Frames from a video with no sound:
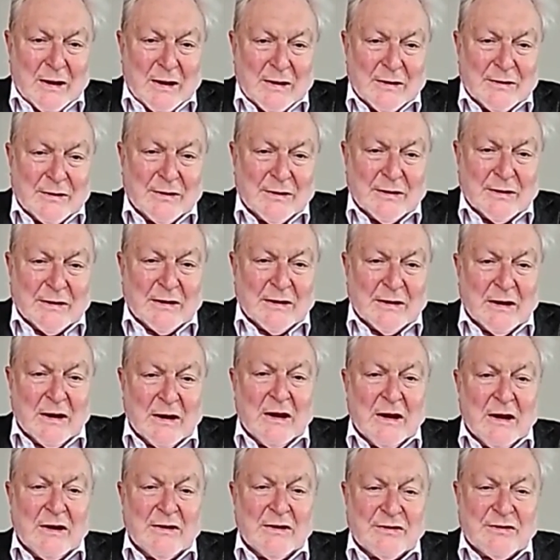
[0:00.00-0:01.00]
the
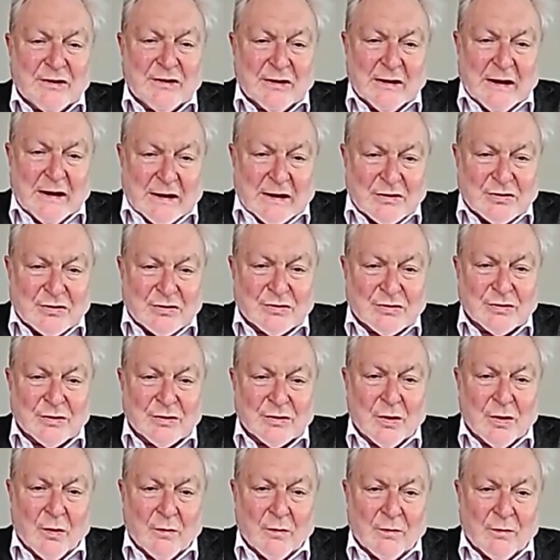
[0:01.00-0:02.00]
selection
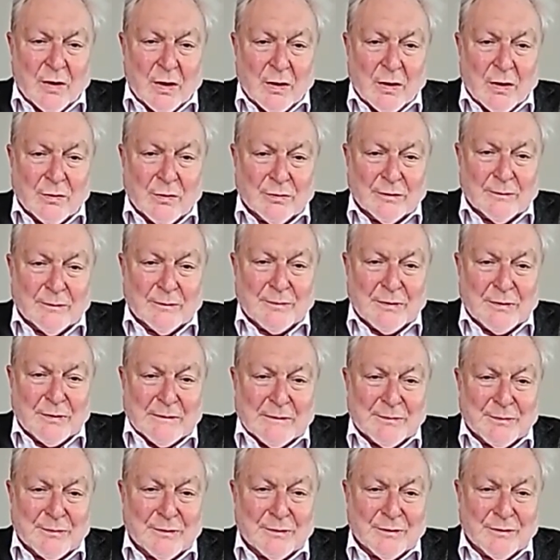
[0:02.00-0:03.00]
of older
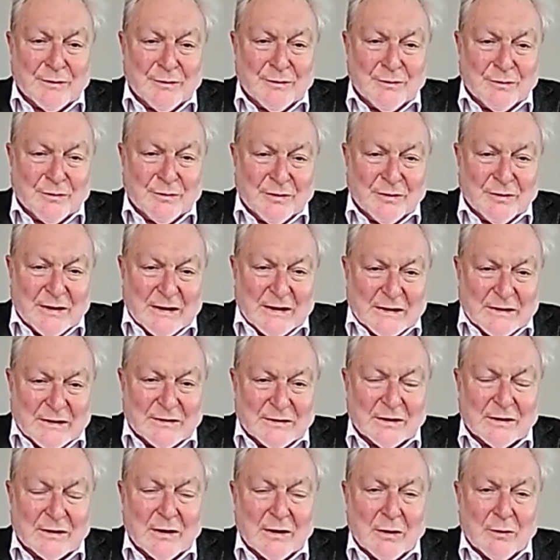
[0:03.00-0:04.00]
people who need
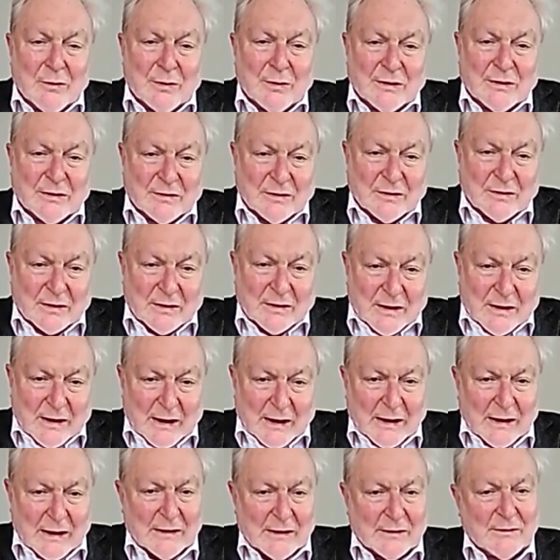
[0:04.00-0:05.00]
to go into
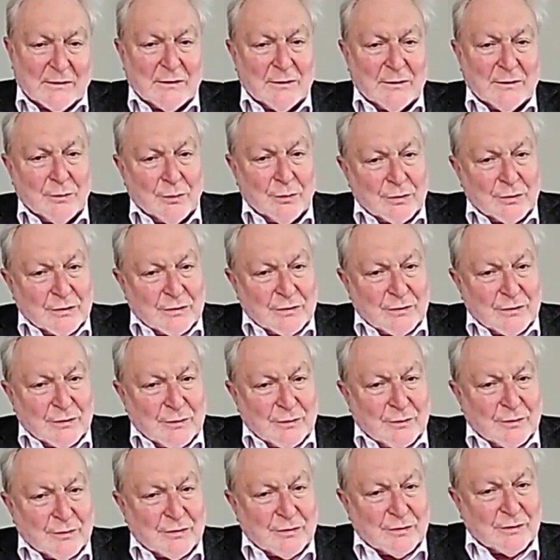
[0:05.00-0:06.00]
care in order
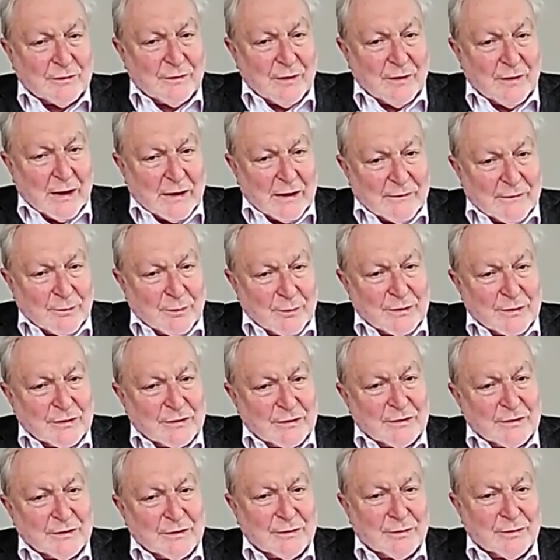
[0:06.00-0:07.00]
to survive with
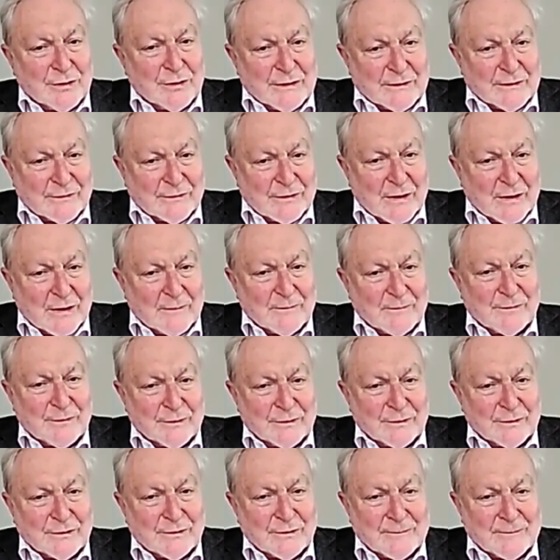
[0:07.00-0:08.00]
a degree of
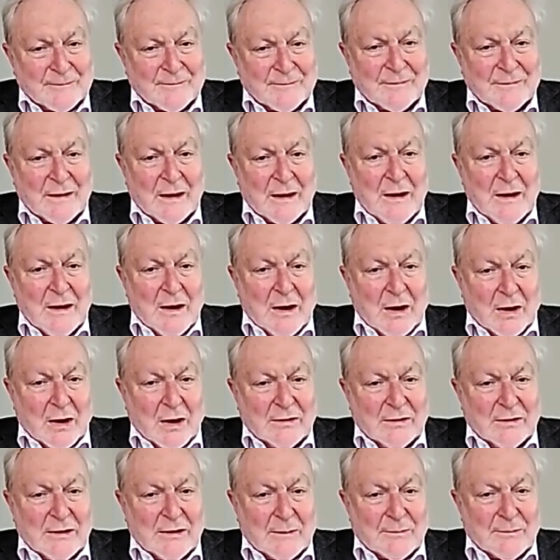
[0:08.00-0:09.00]
comfort are
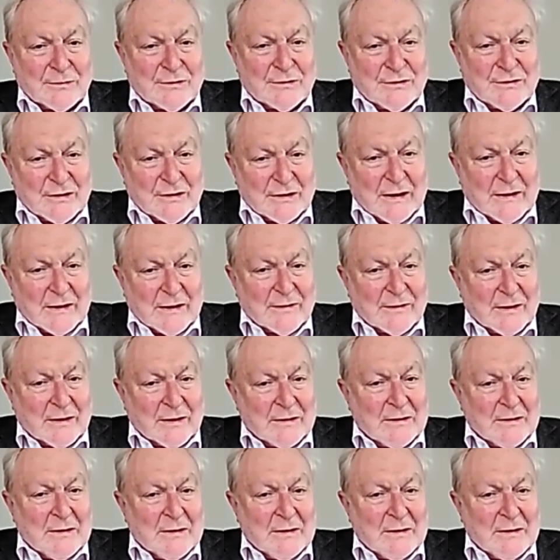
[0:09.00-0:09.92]
lumped together,